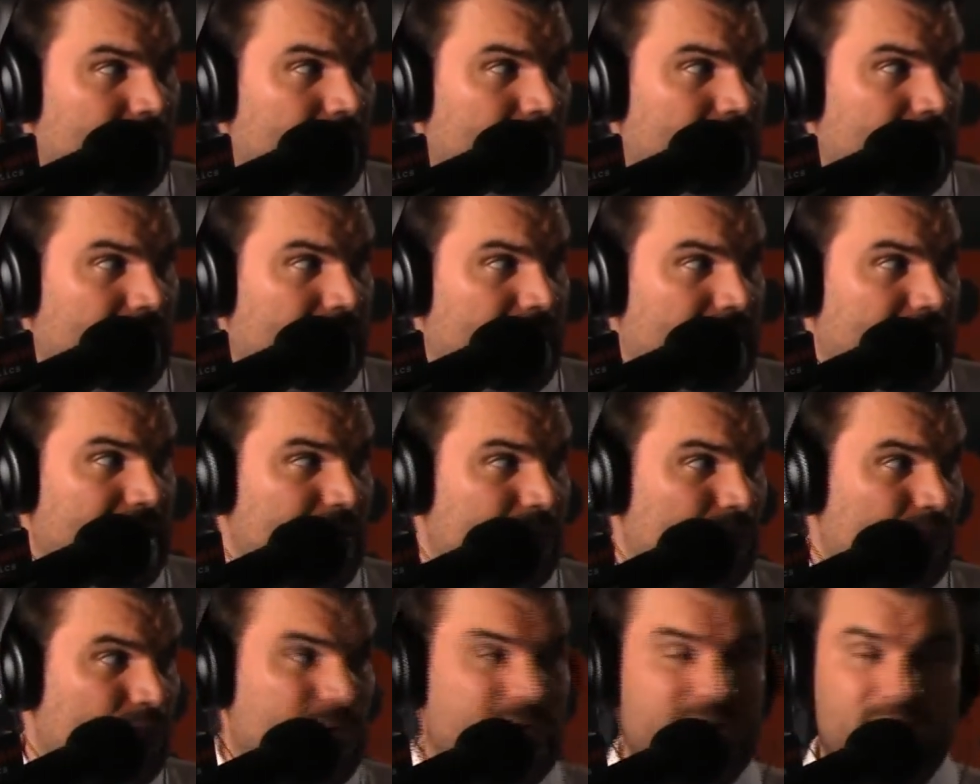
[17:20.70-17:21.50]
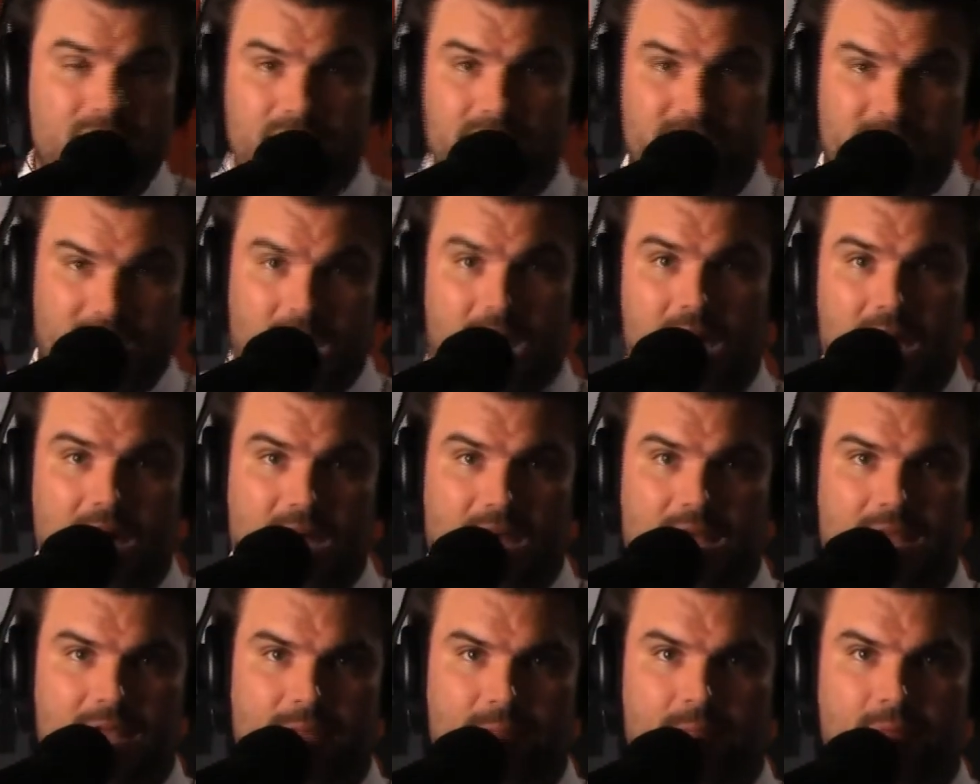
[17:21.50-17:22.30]
in real
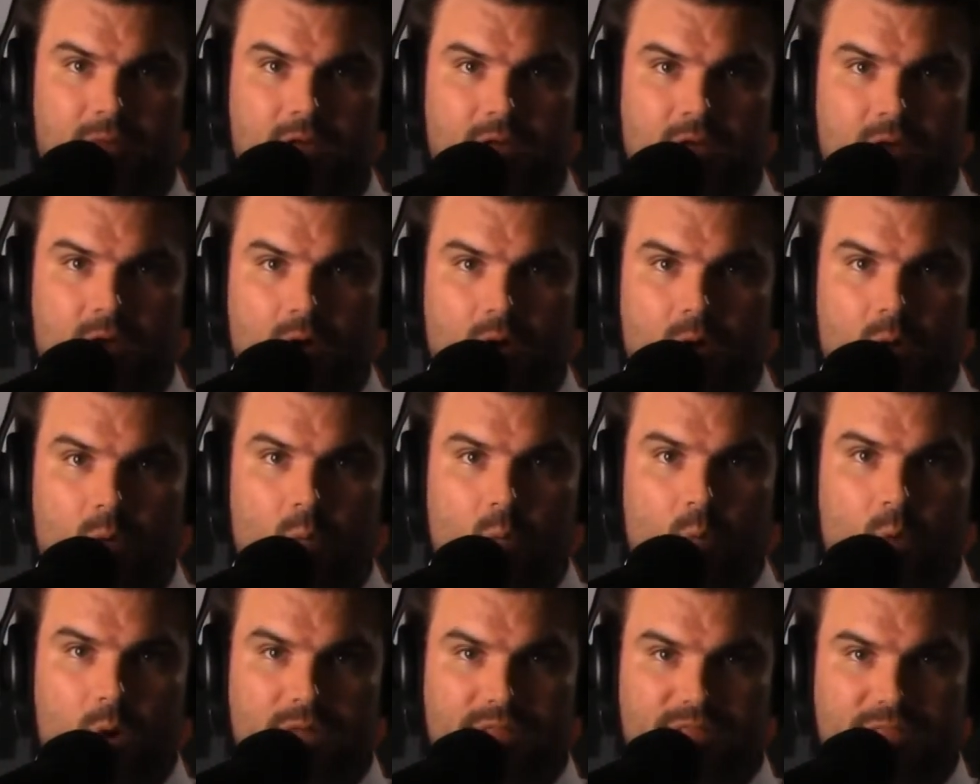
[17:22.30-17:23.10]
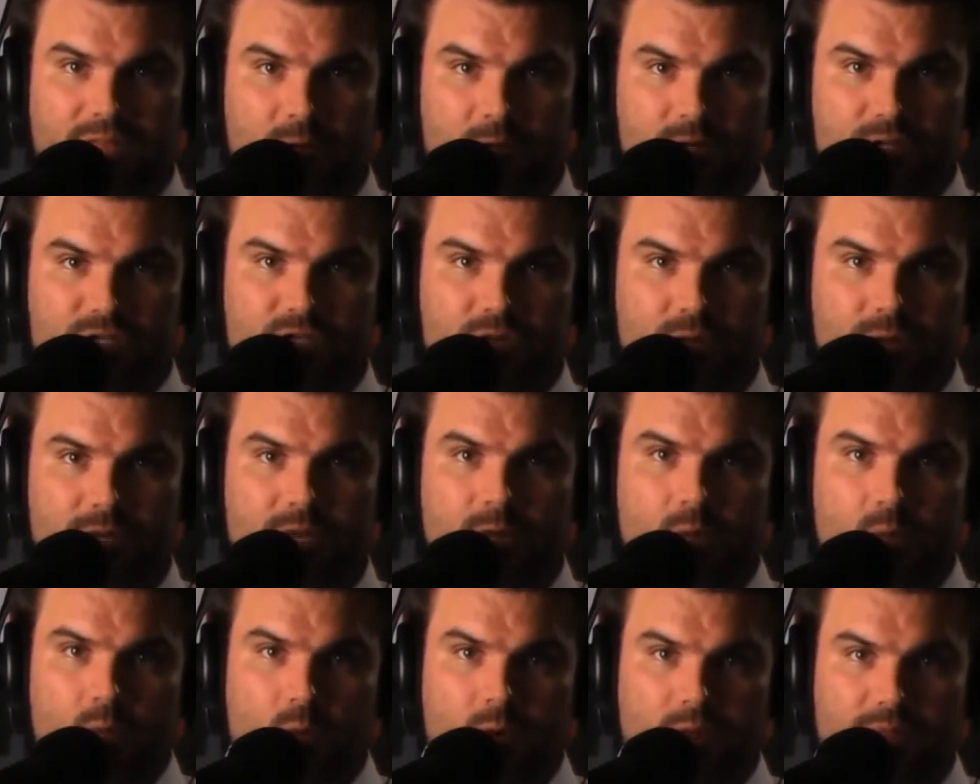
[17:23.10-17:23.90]
time, what they were
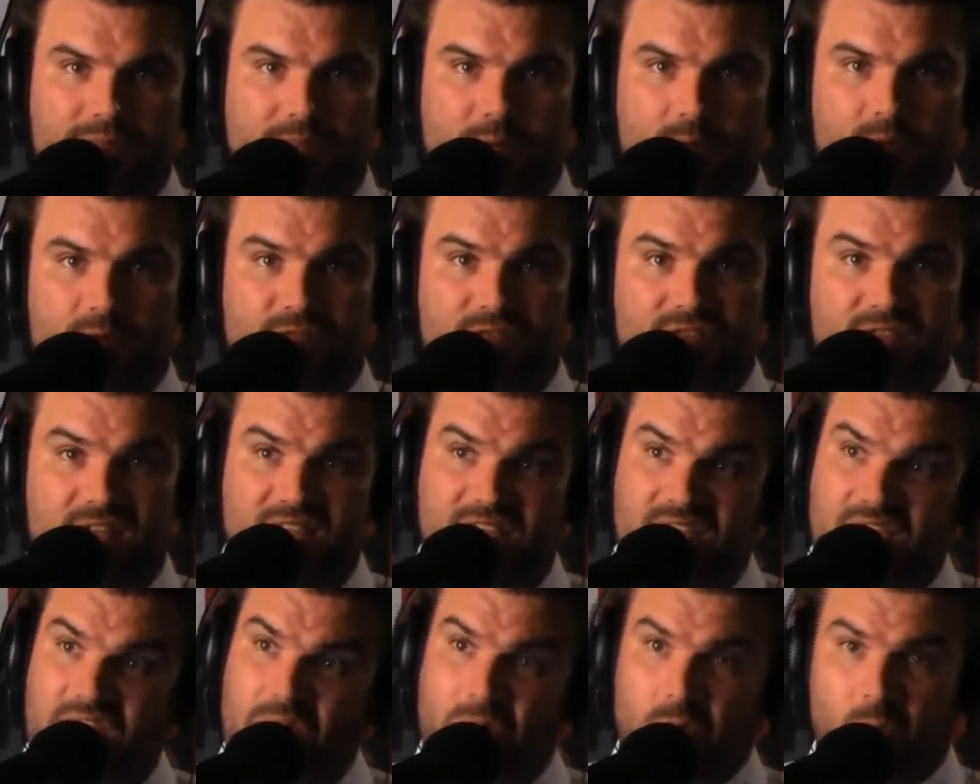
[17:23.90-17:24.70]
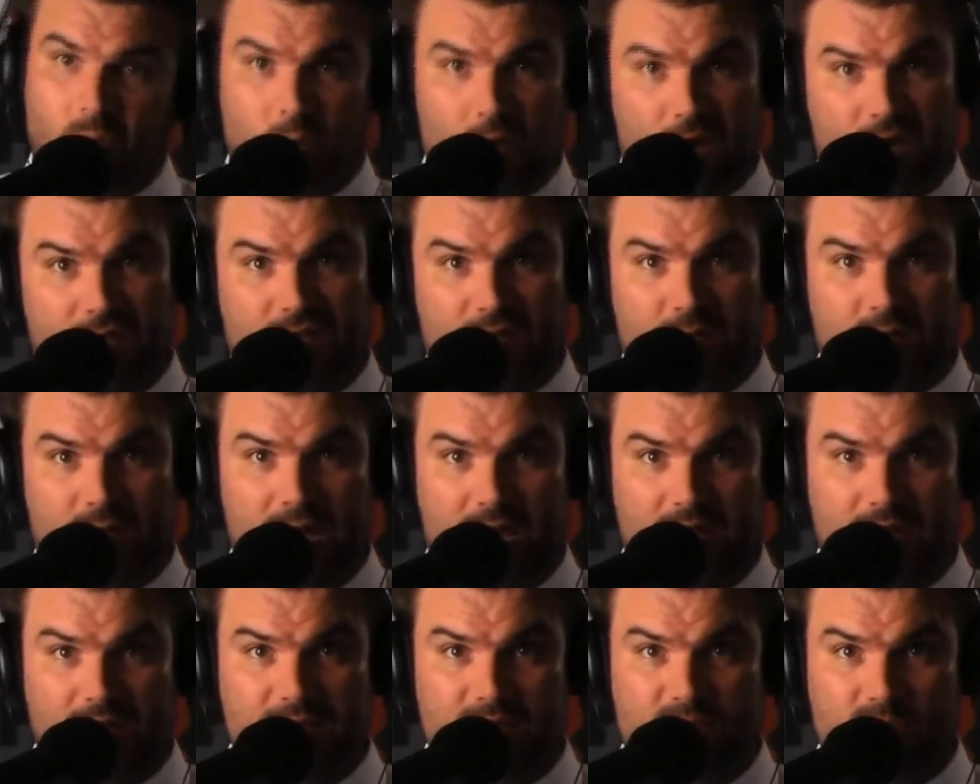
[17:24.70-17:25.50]
doing, what they were thinking, where their
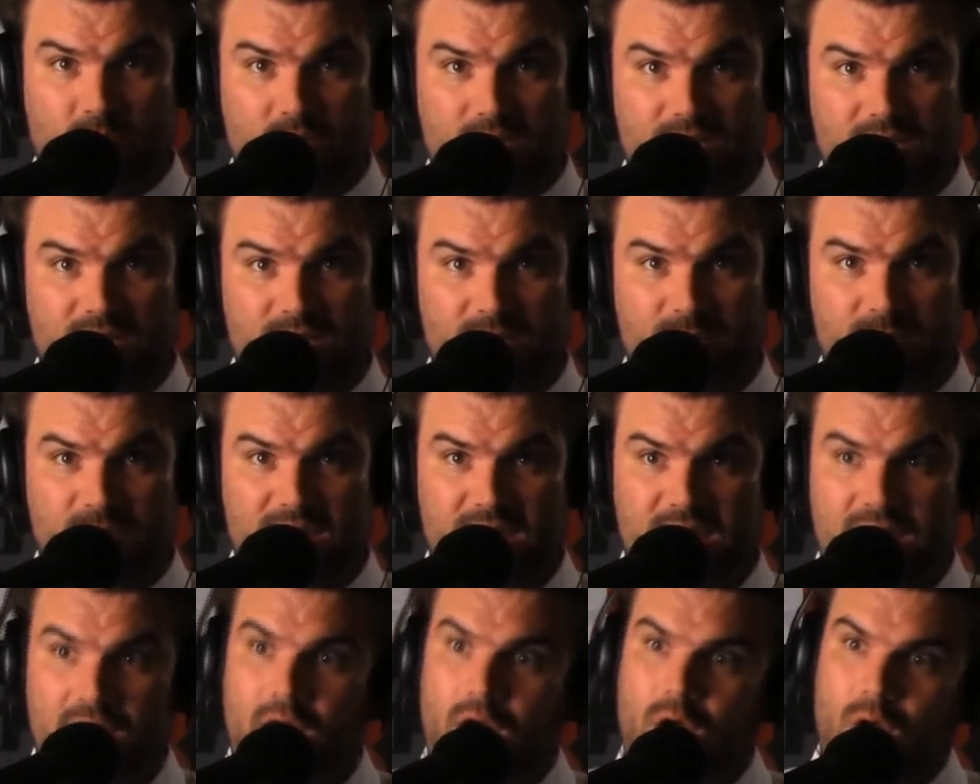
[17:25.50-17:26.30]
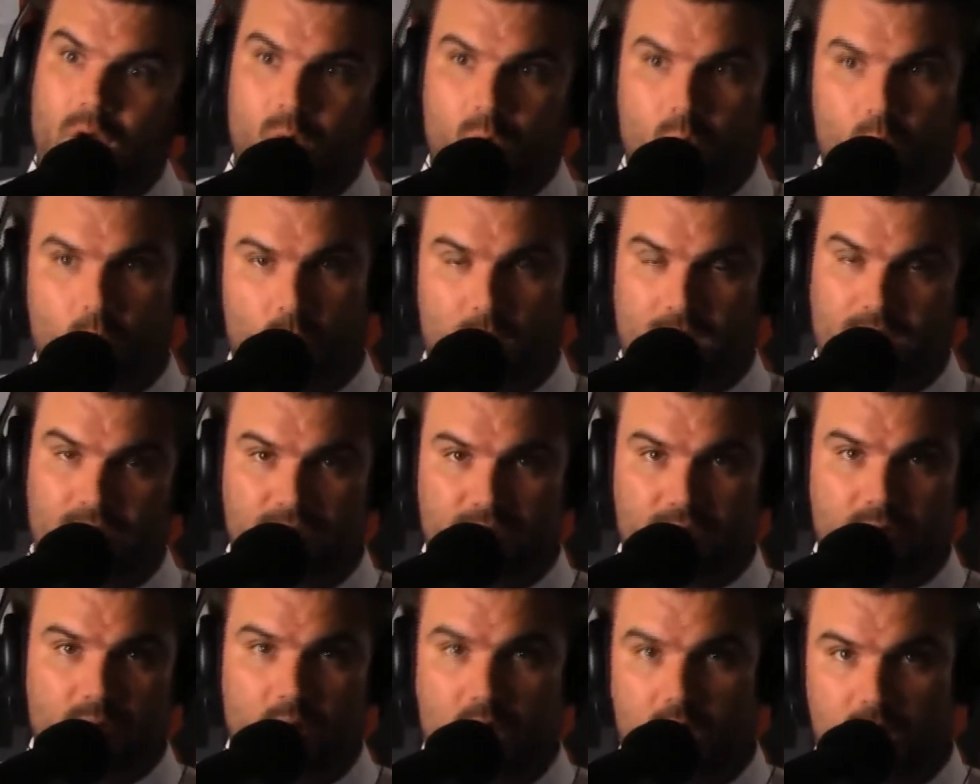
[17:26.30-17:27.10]
rallies were going to be, where
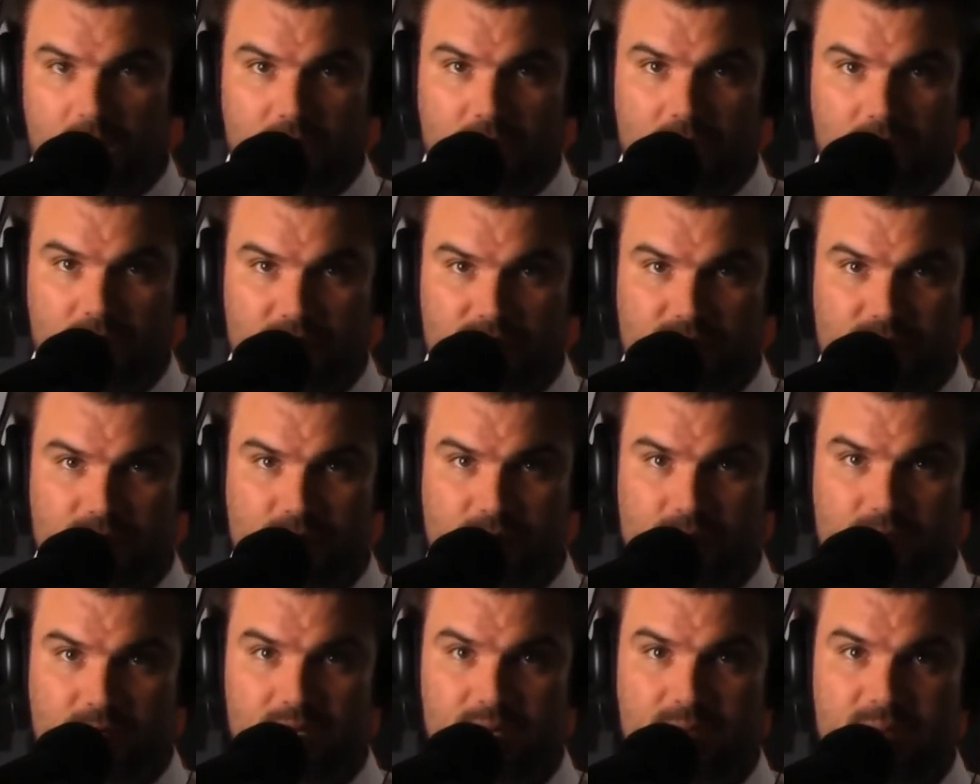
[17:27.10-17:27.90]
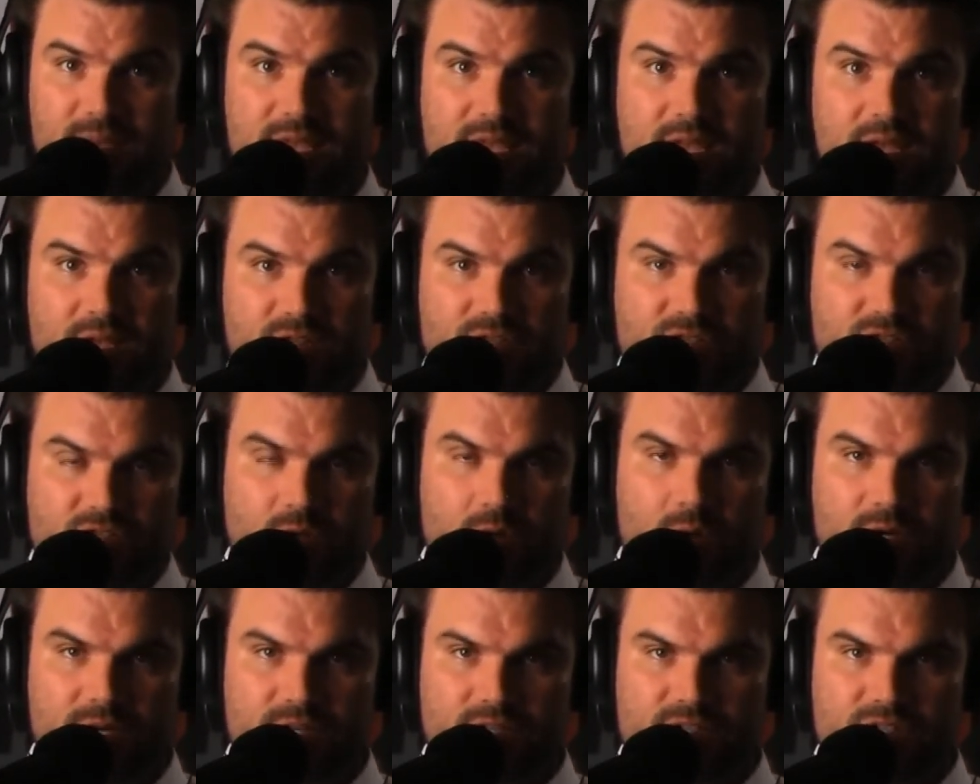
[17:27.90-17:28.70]
their rock concerts were going to be, so
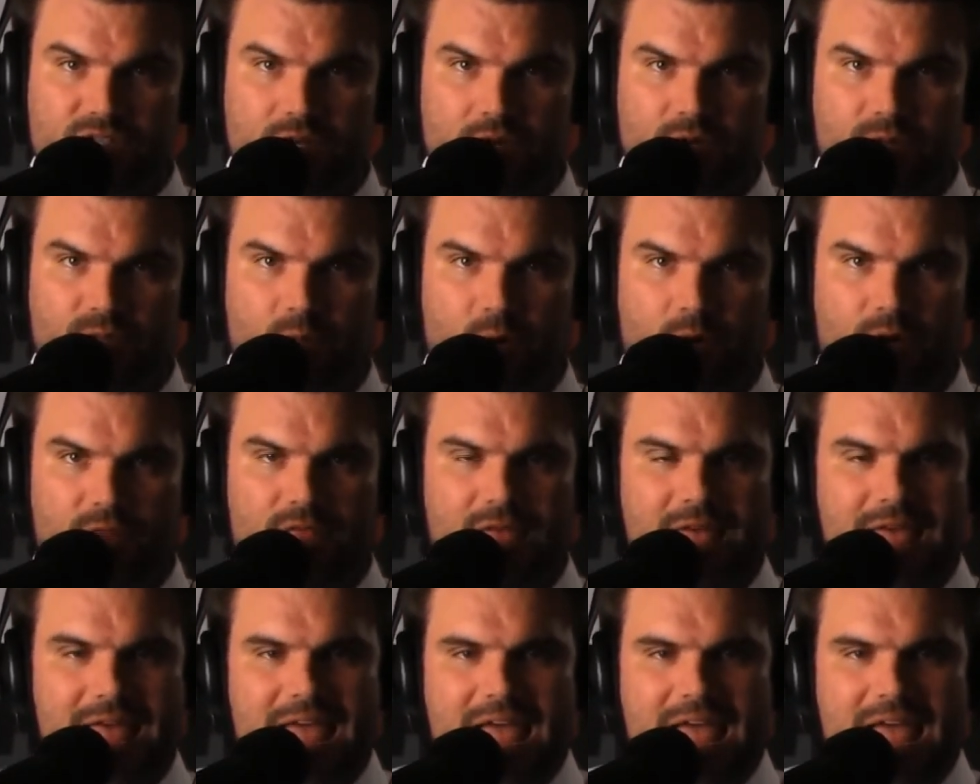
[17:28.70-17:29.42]
on and so forth.